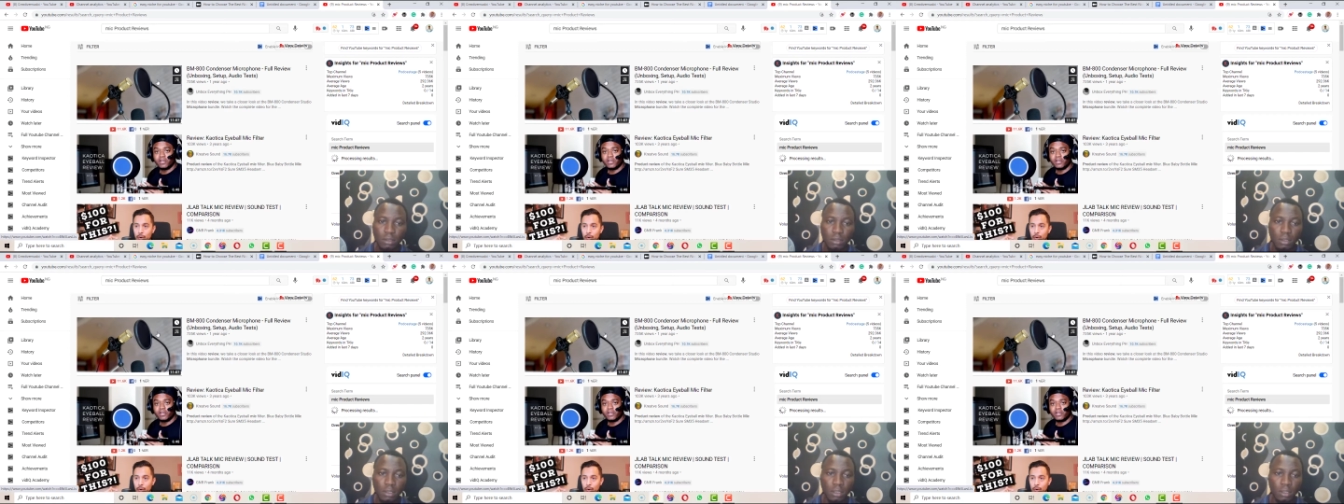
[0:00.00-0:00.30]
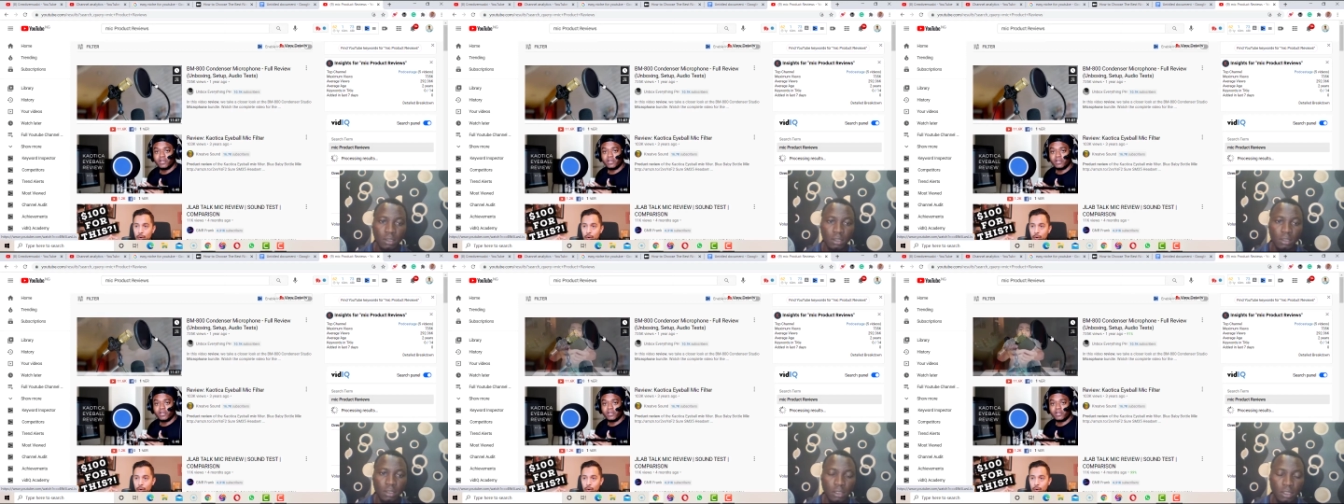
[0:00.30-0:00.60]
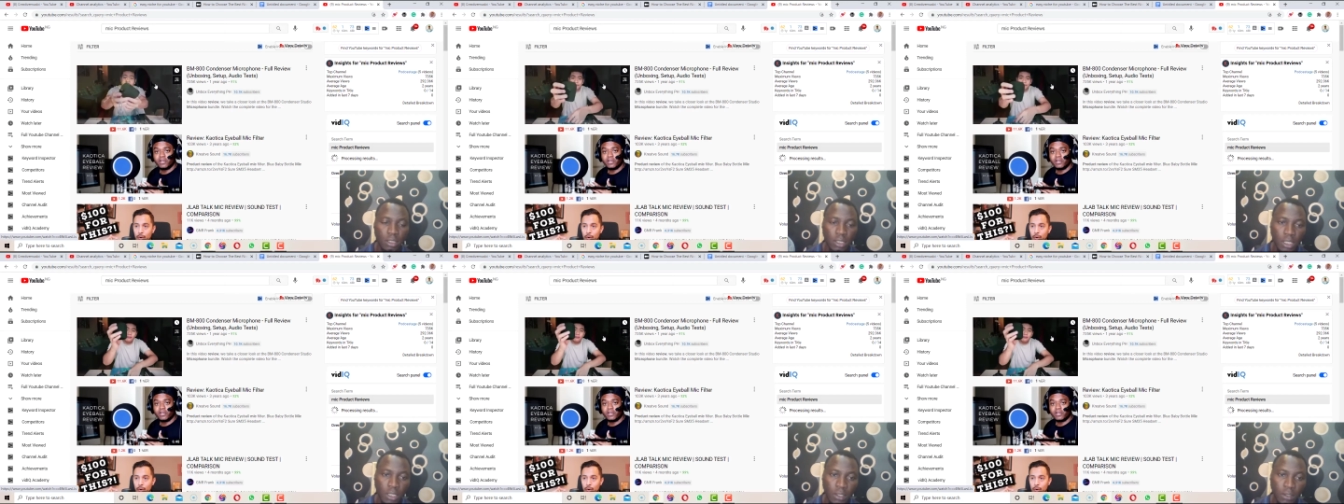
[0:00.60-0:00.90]
You can see this
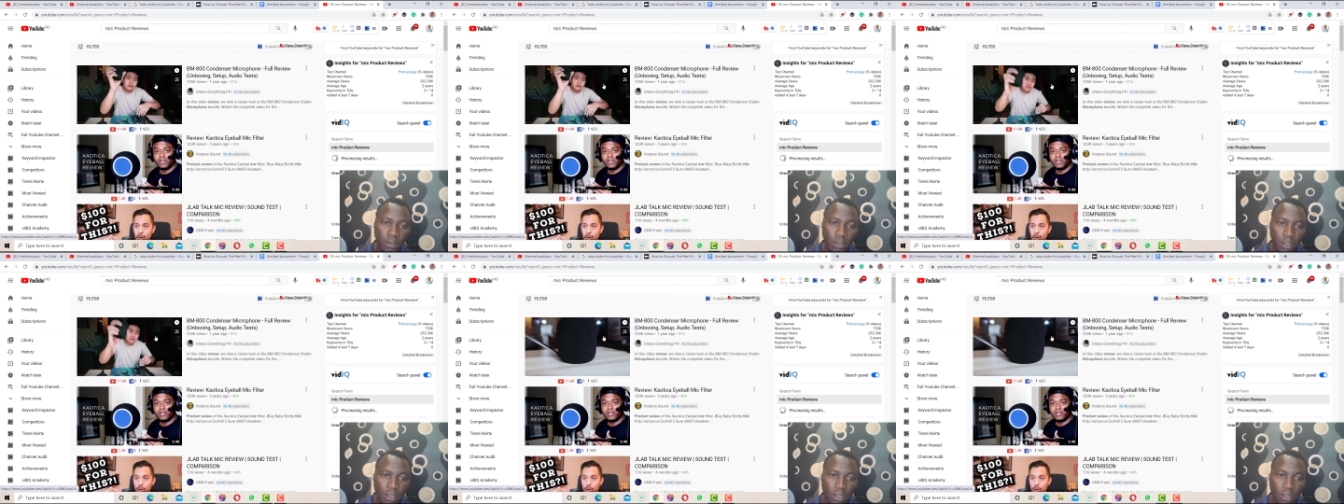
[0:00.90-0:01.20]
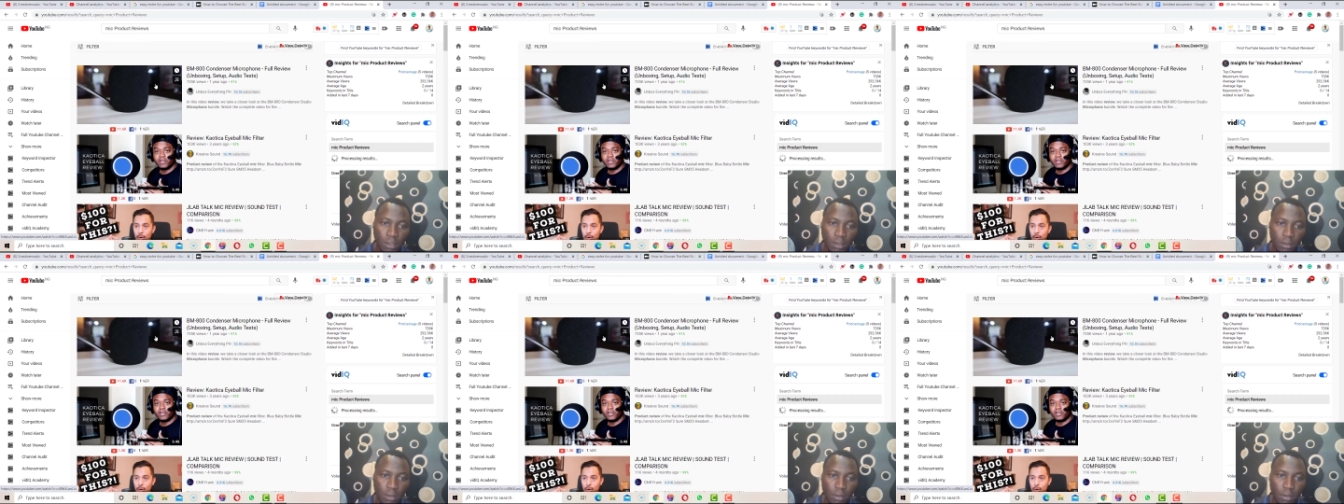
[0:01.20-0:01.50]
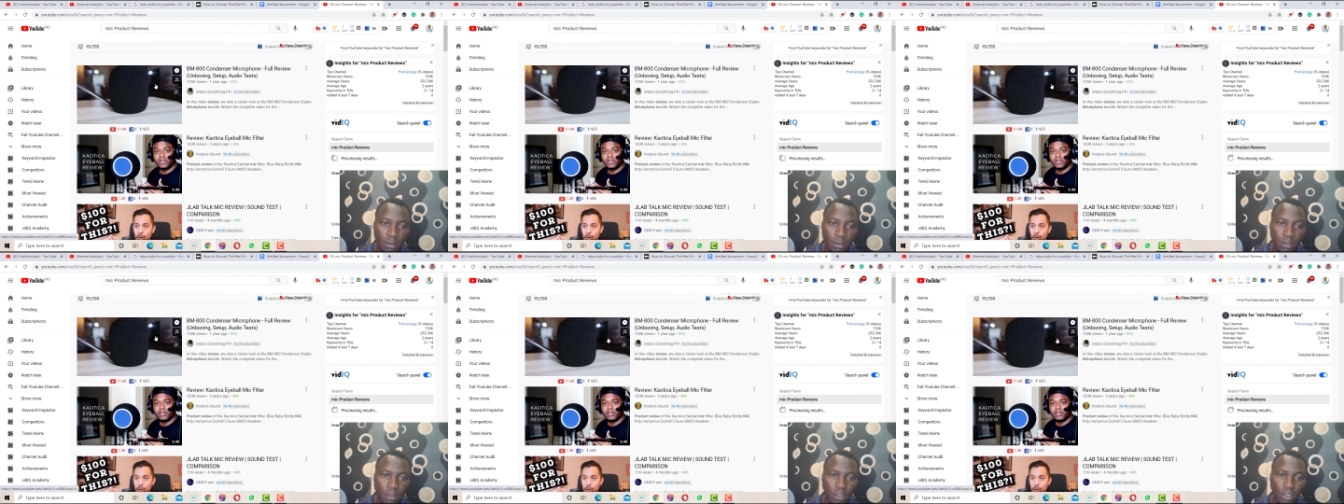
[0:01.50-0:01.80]
channel here.
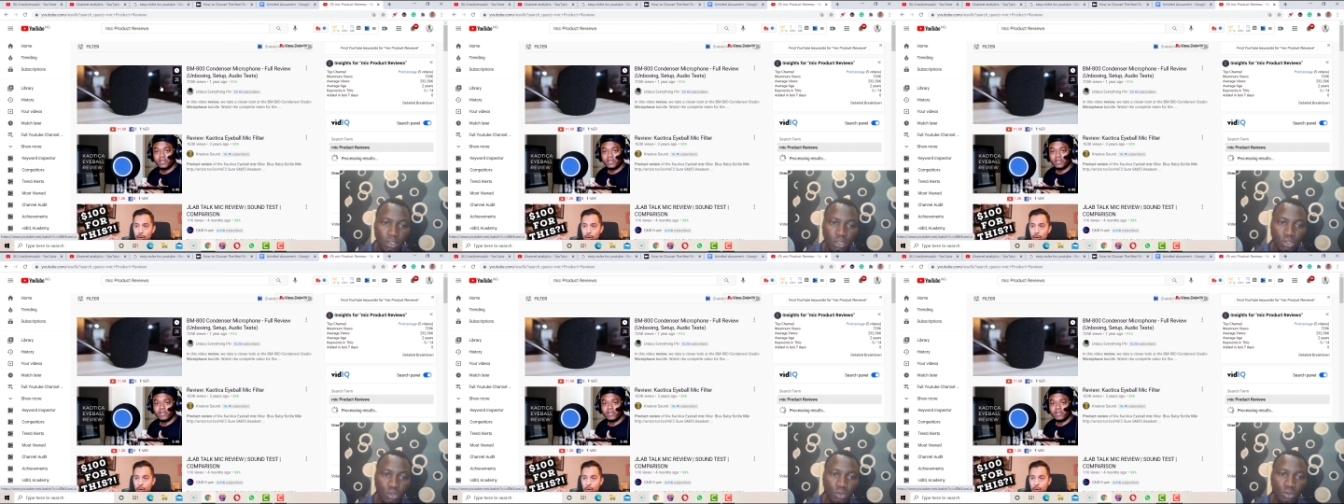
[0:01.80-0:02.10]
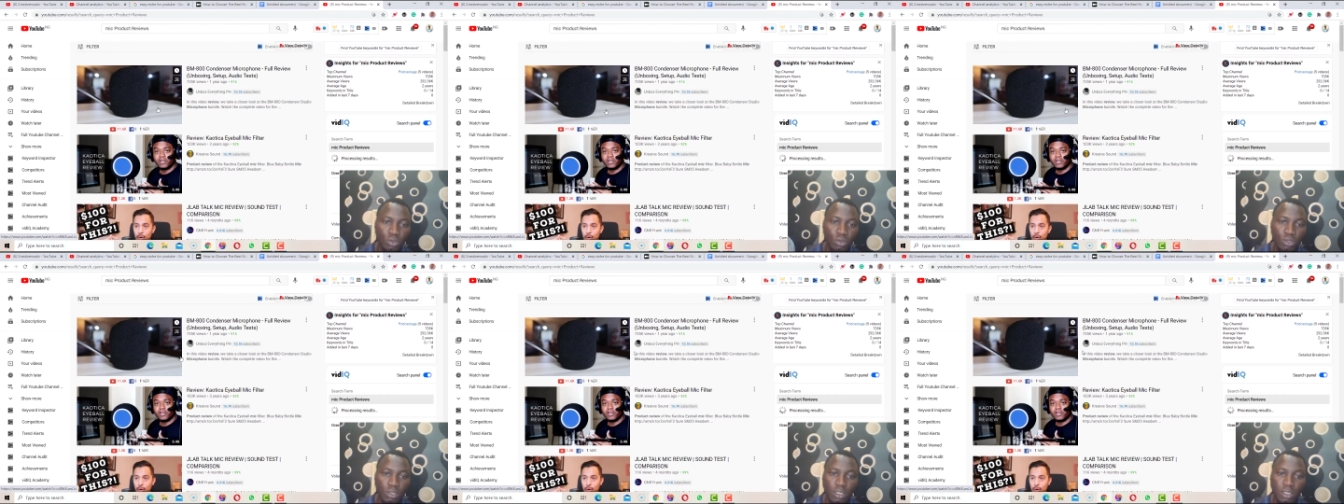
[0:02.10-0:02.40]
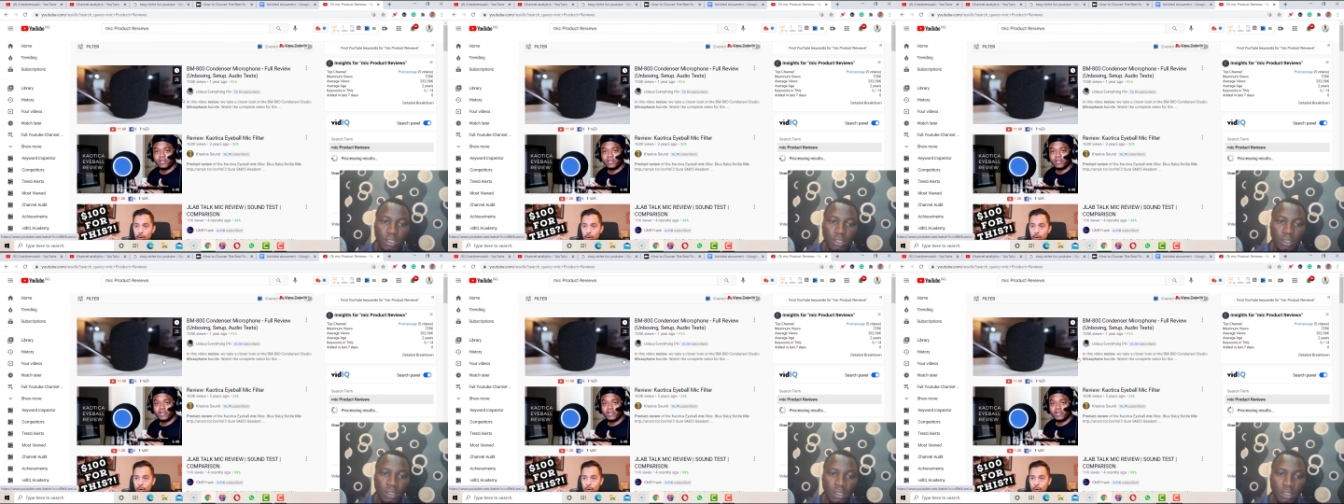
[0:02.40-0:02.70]
So
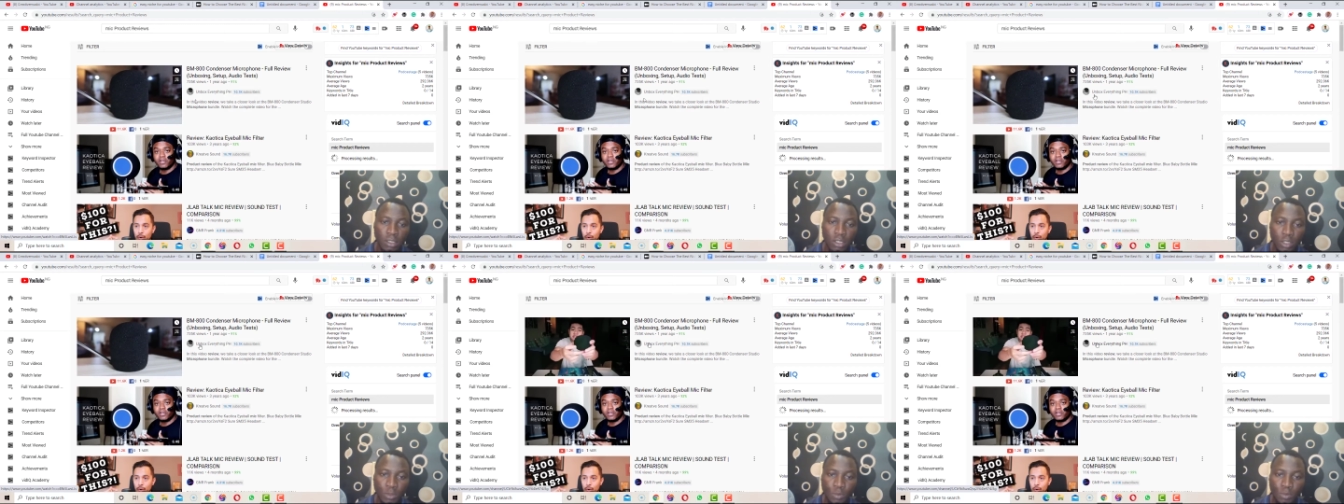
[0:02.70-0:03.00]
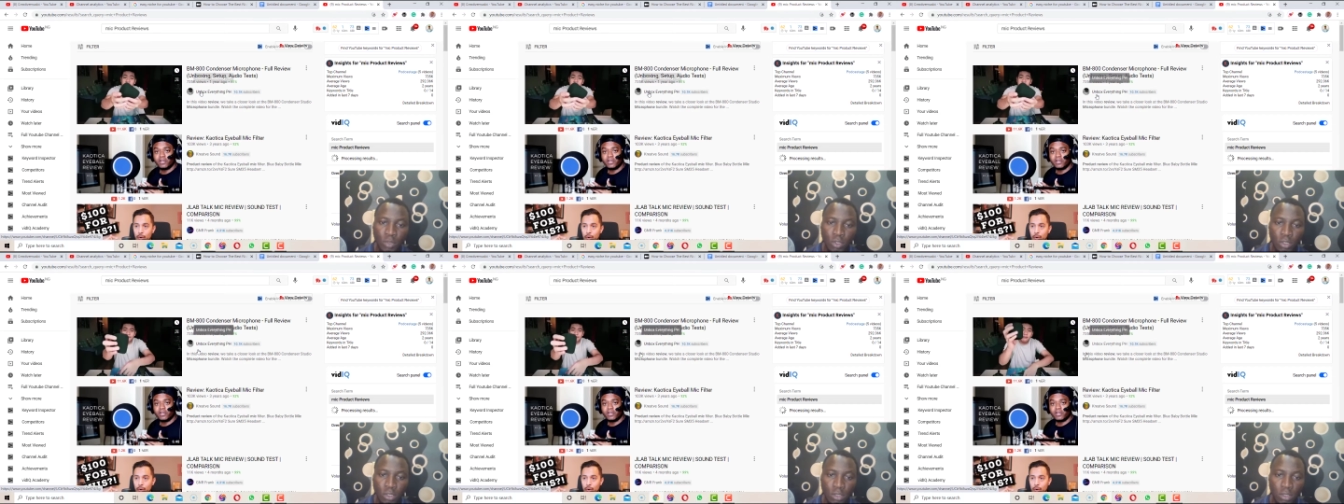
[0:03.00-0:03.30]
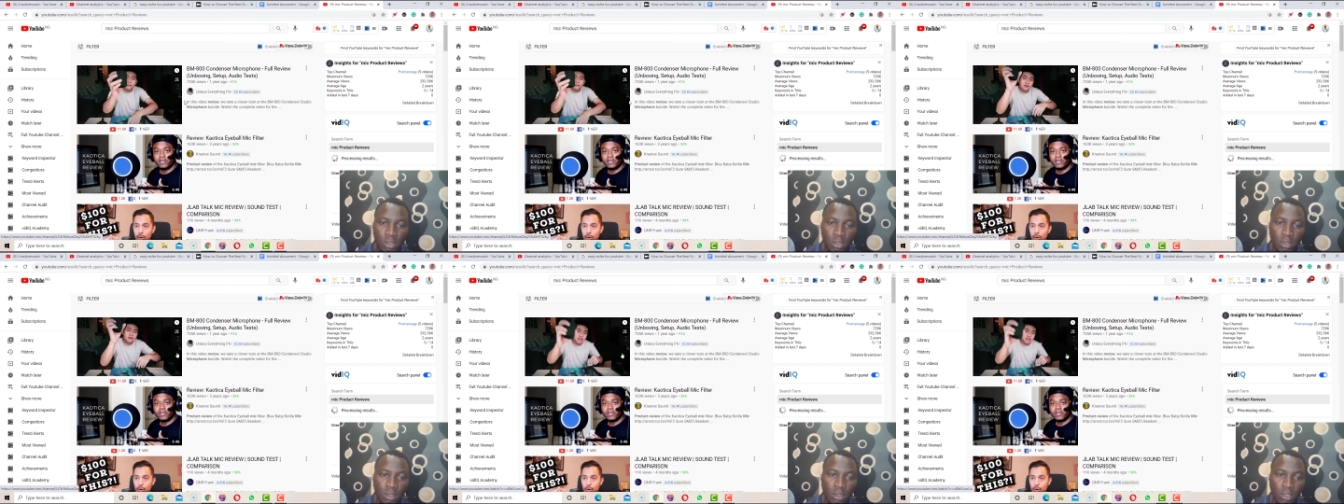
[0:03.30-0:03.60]
this
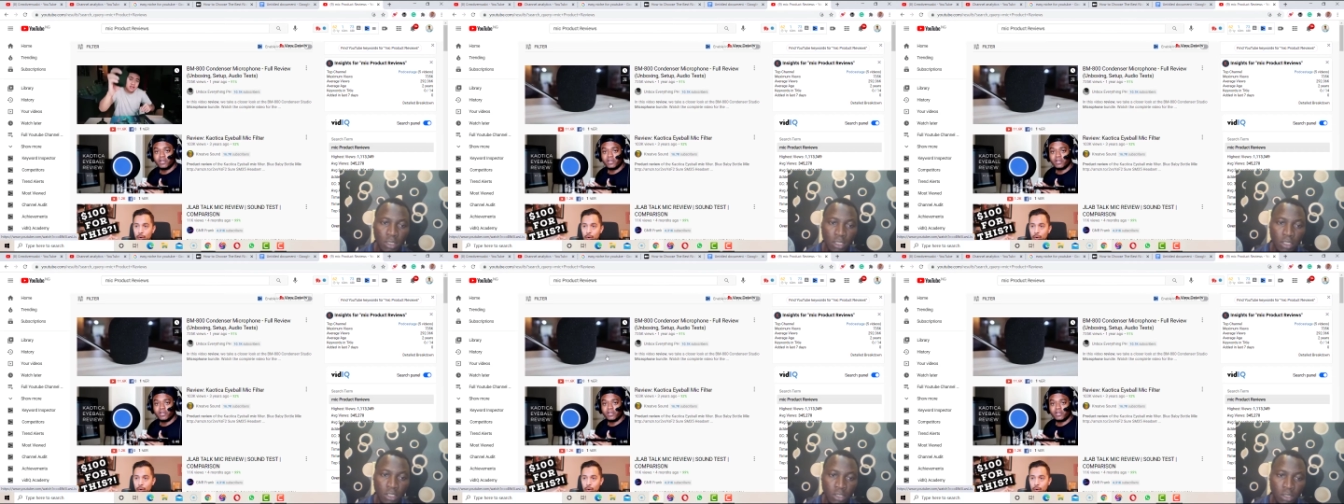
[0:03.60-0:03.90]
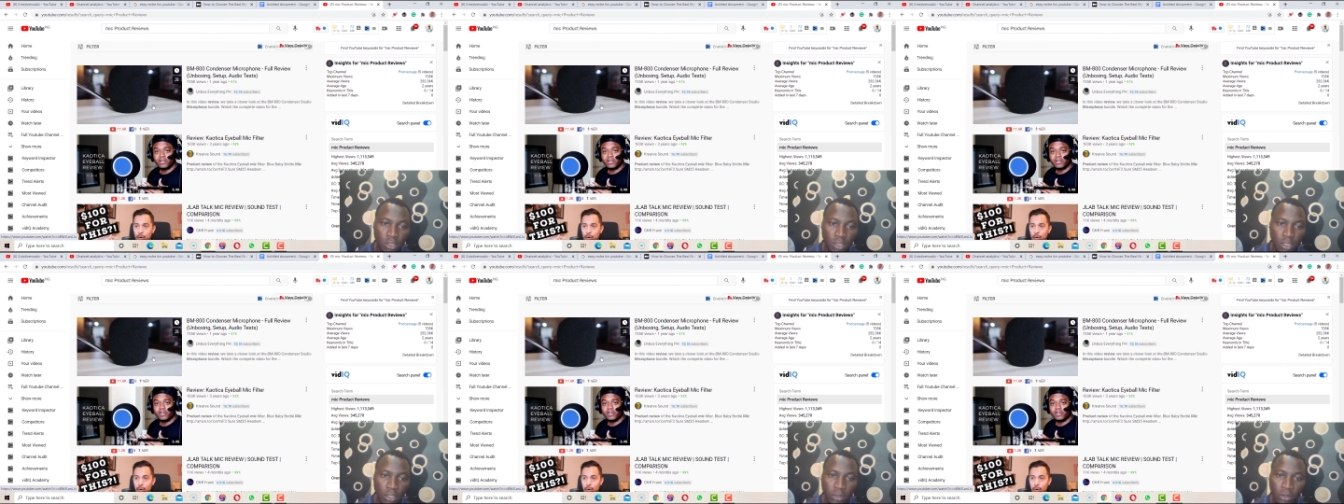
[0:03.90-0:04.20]
person is